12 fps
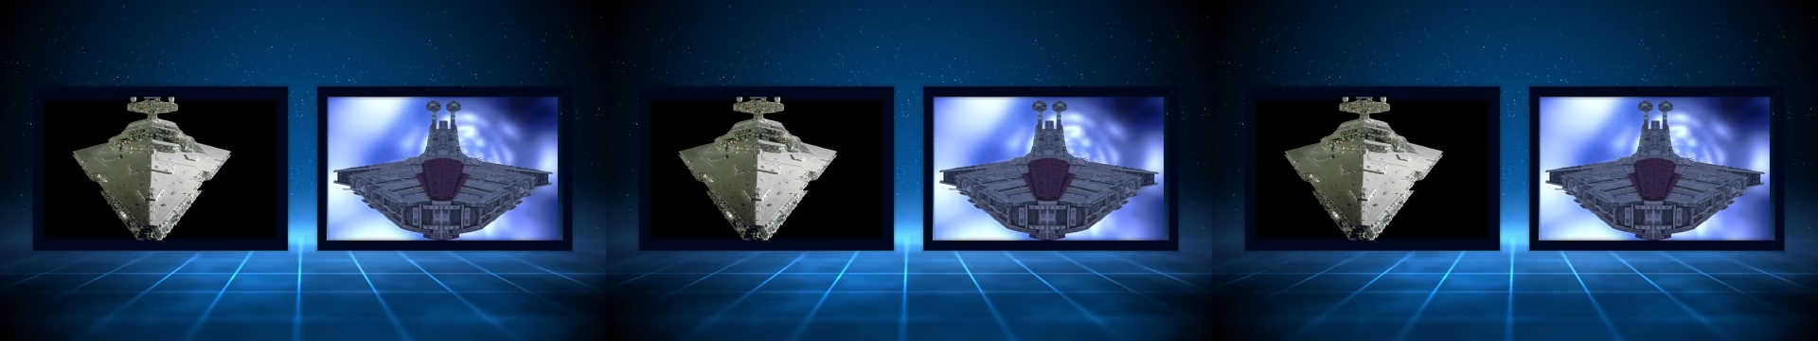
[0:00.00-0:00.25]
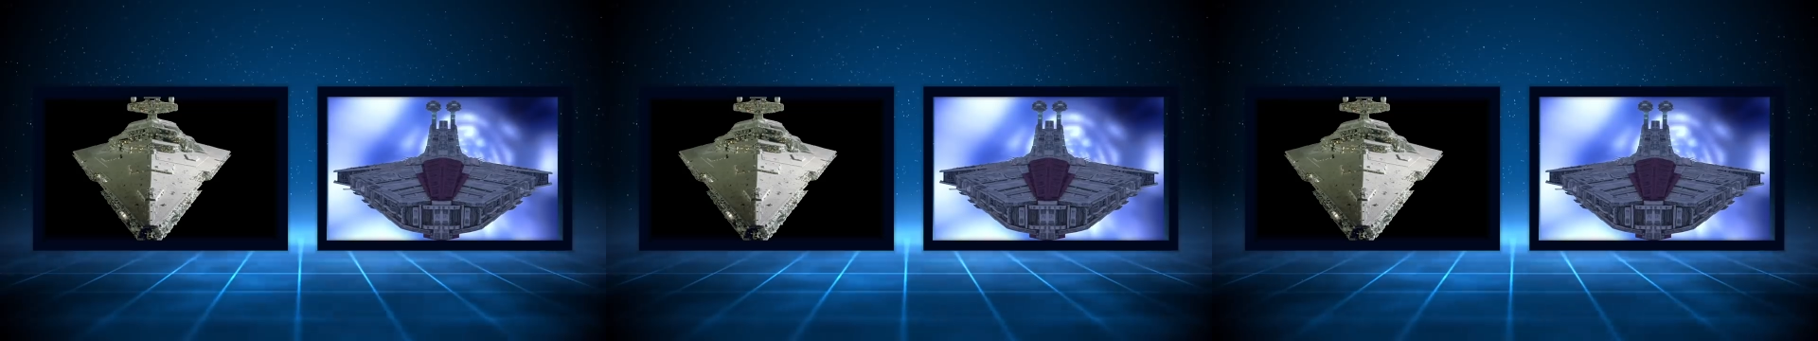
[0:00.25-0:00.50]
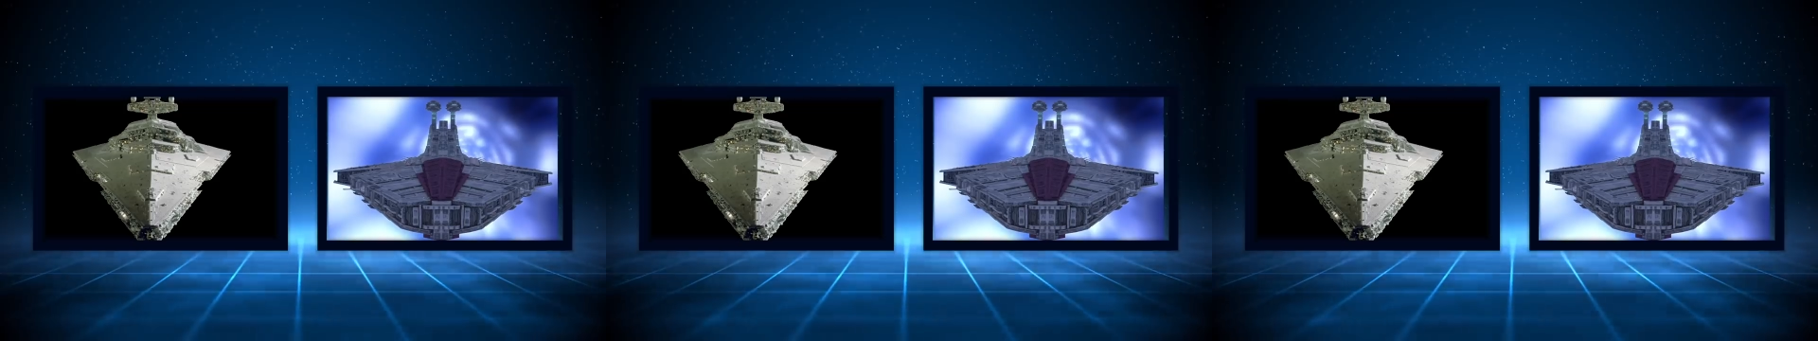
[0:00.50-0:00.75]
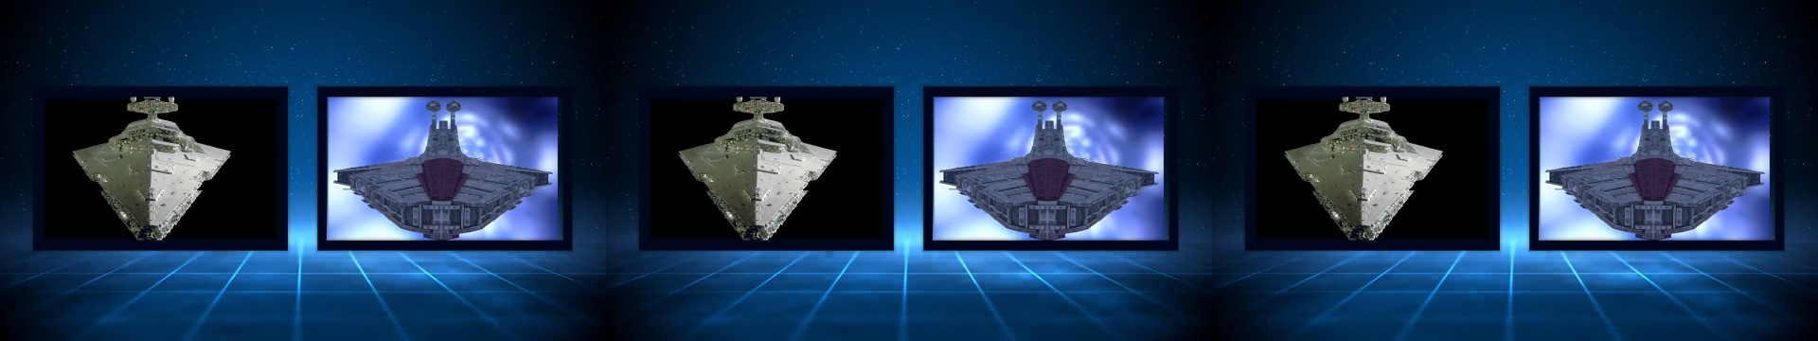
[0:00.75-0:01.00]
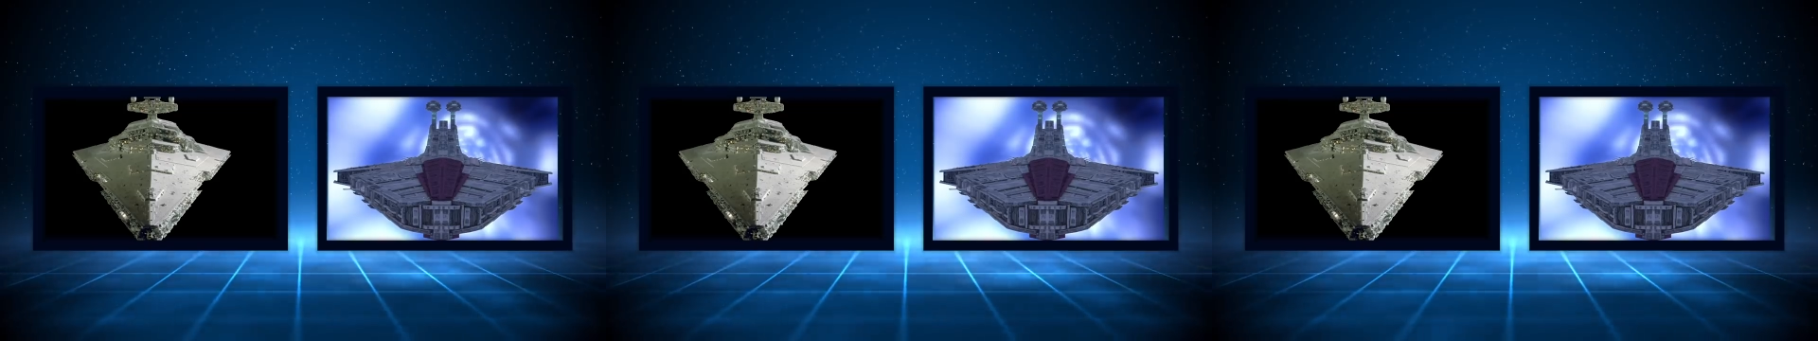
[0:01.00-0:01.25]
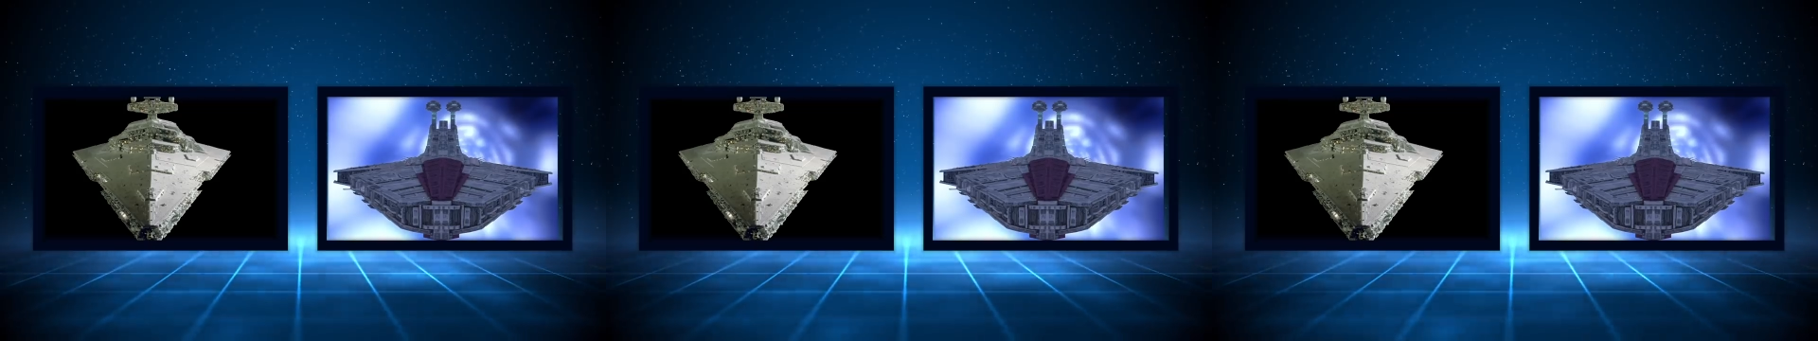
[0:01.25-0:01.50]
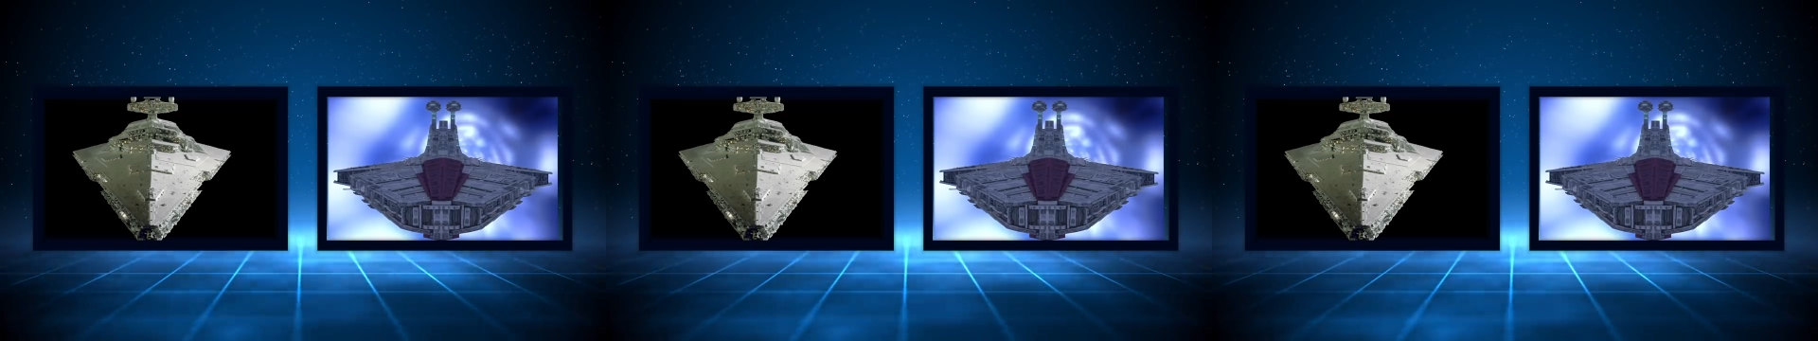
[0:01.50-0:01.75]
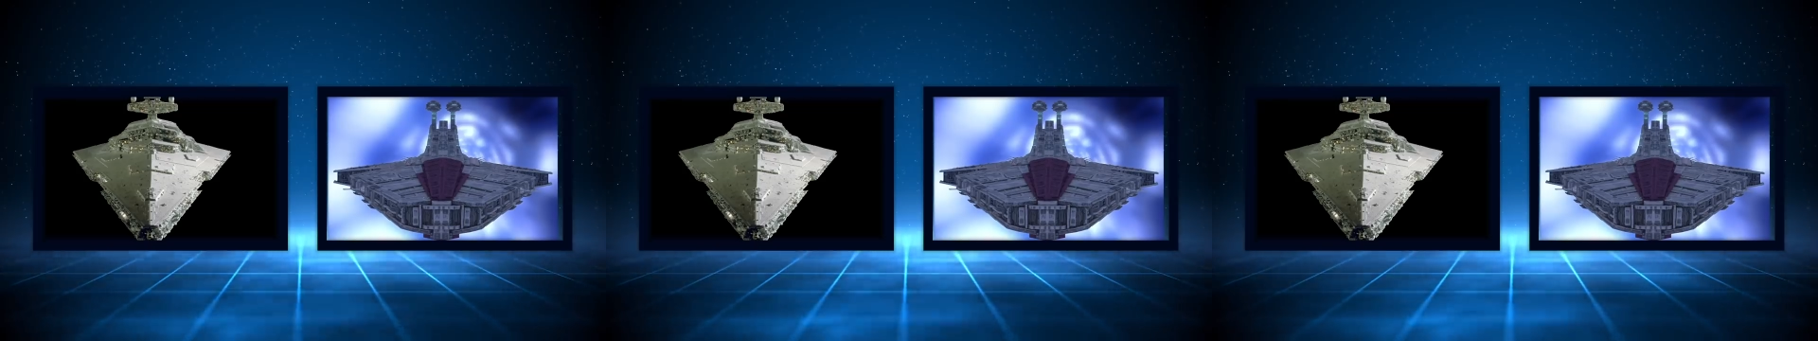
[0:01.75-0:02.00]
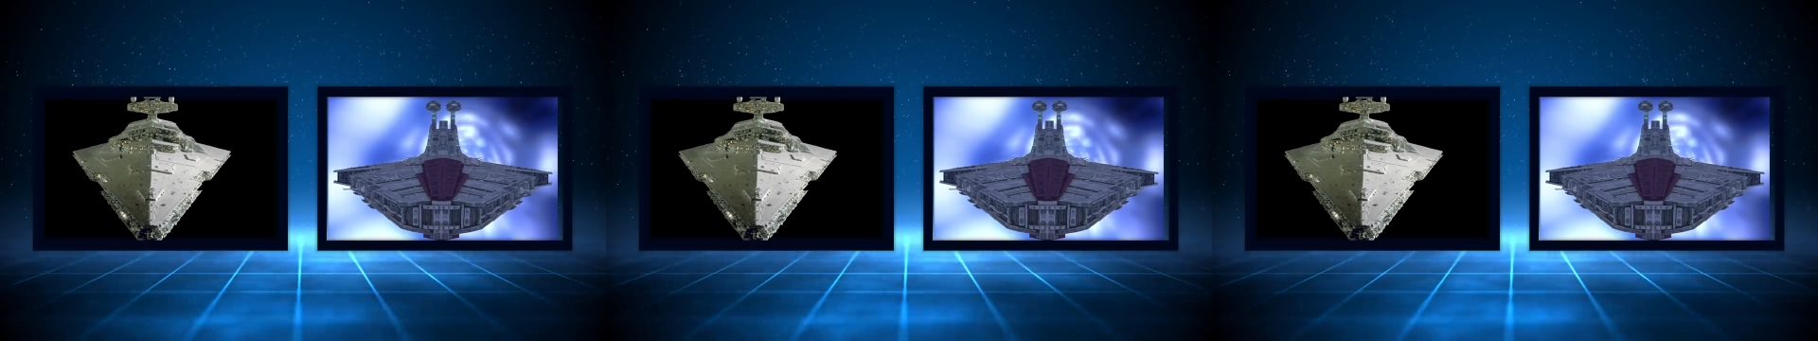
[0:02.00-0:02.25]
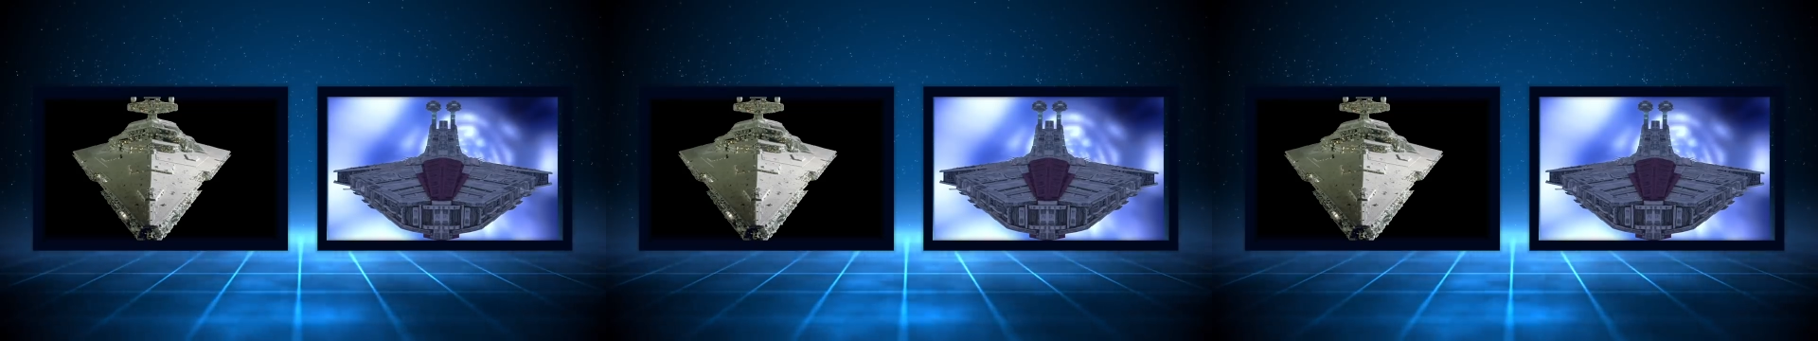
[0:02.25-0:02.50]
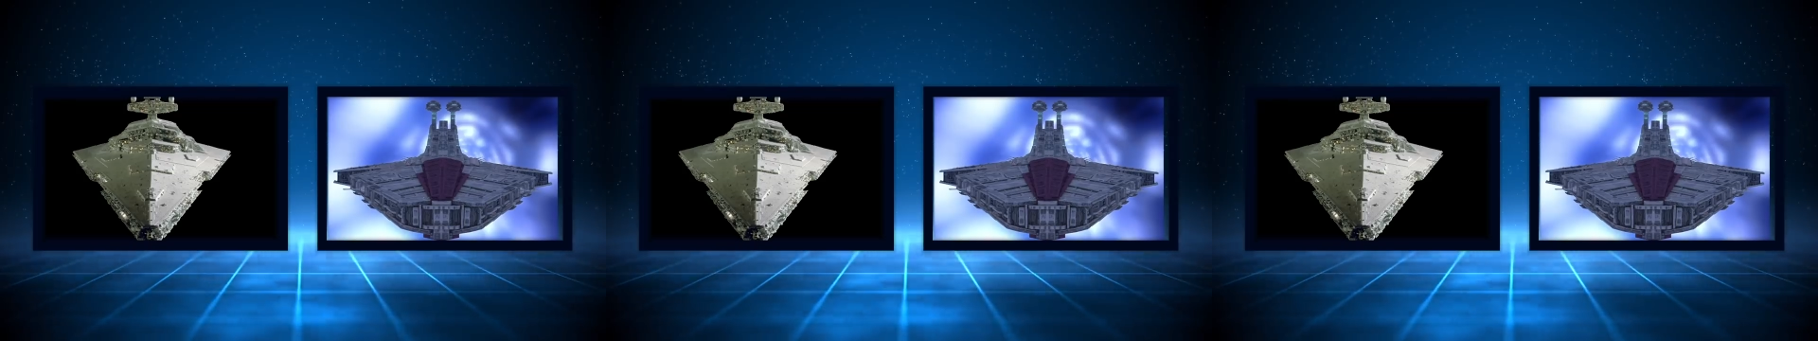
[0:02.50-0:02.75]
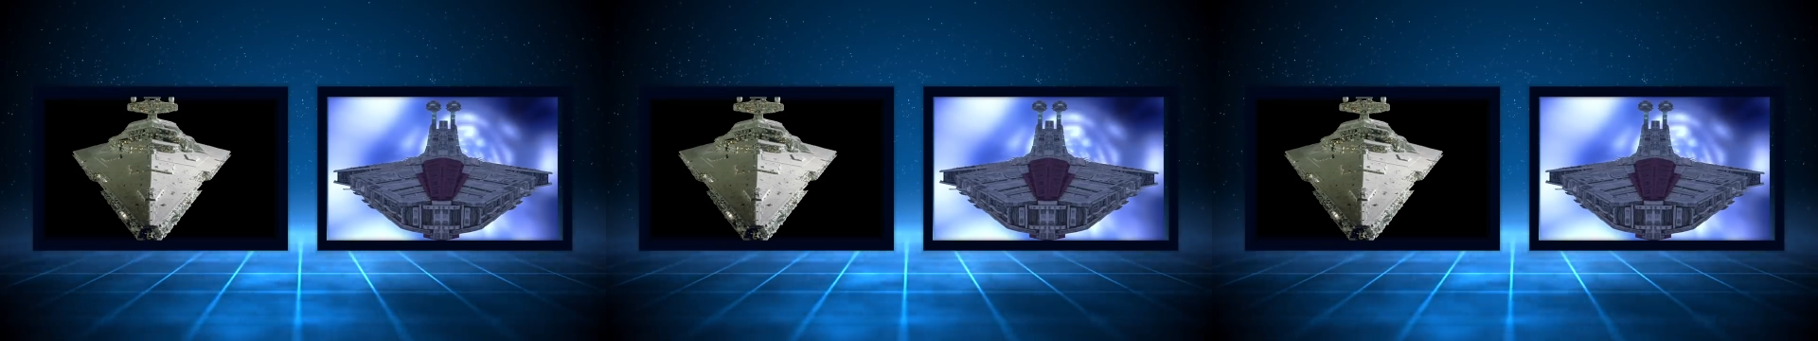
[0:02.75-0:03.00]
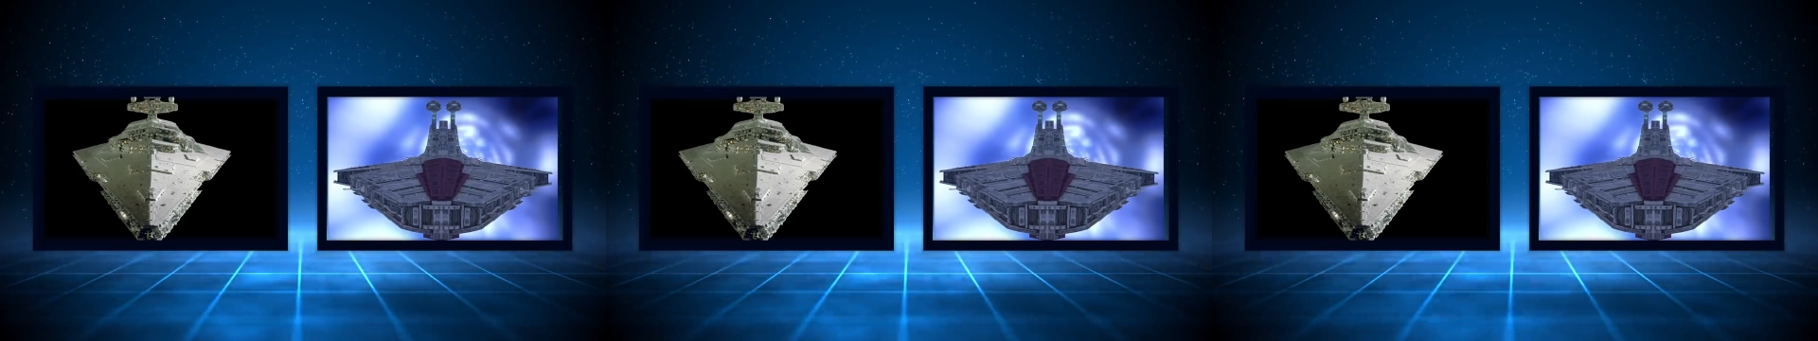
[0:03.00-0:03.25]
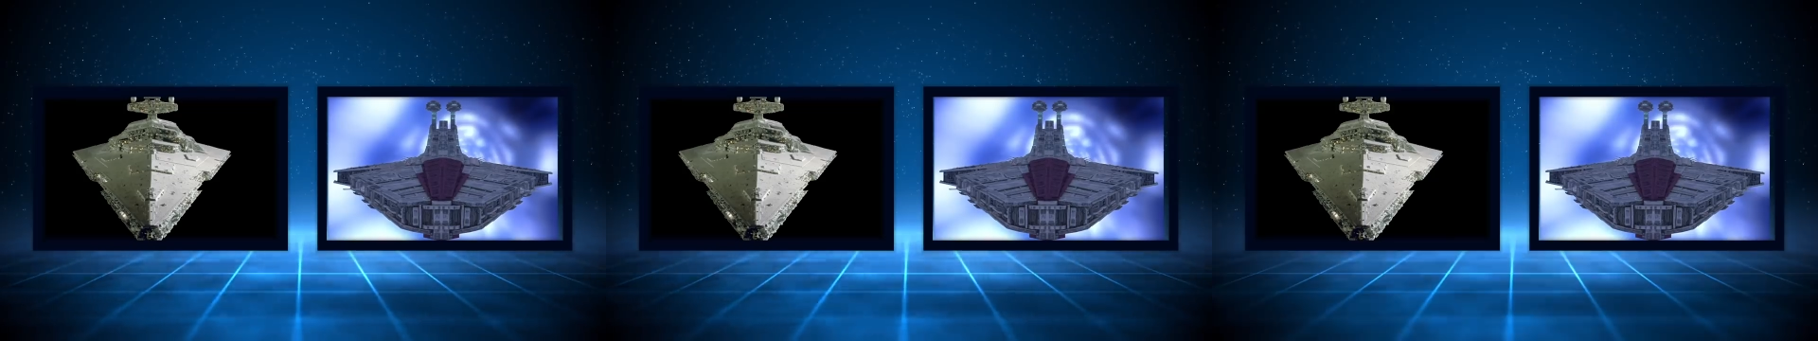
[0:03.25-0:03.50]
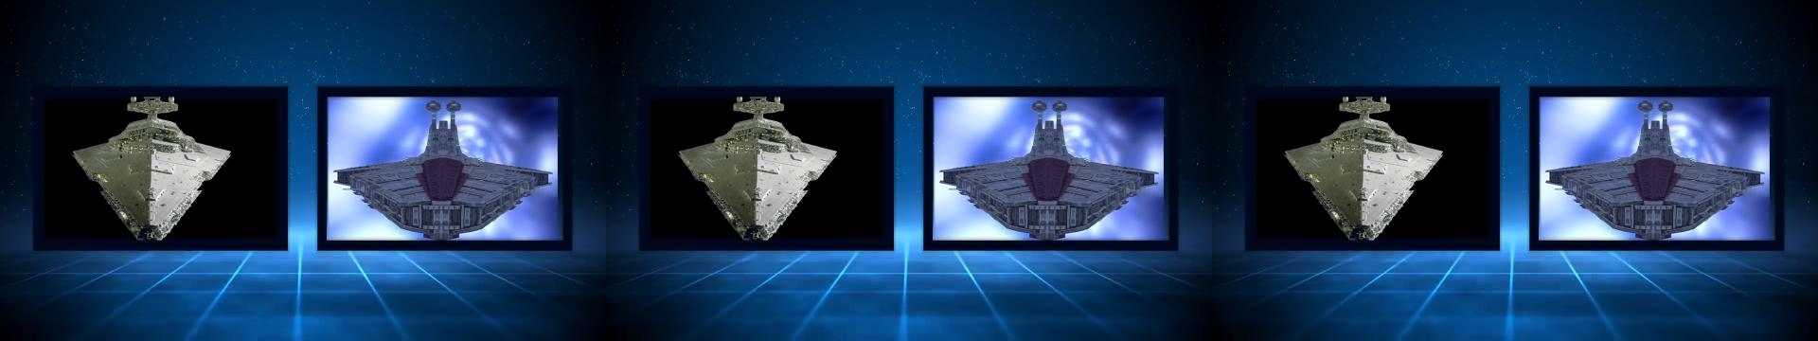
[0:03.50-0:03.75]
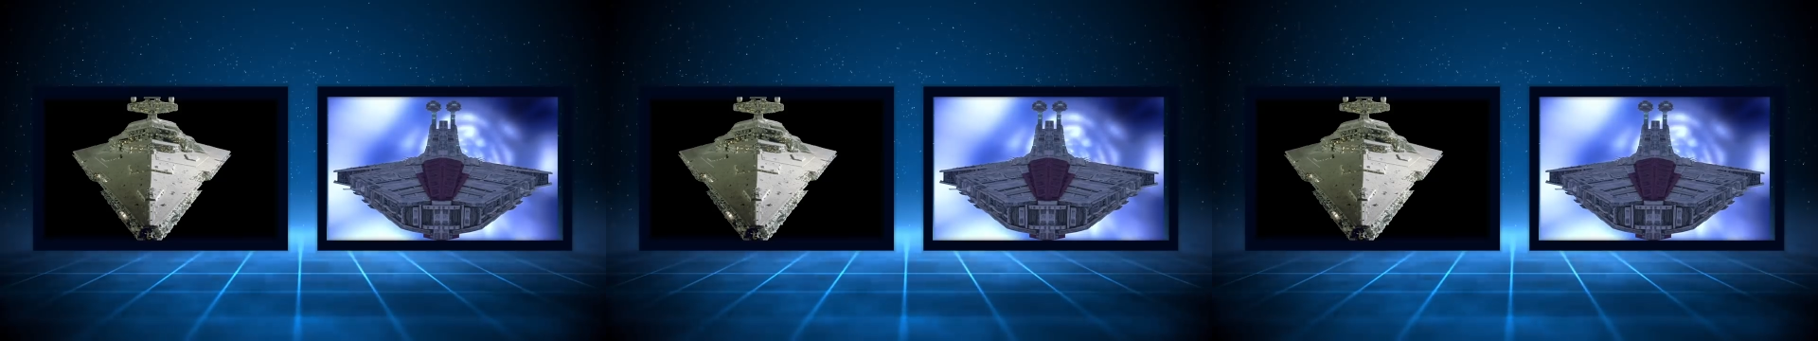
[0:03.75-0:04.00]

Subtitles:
Nobody's mouth can be seen.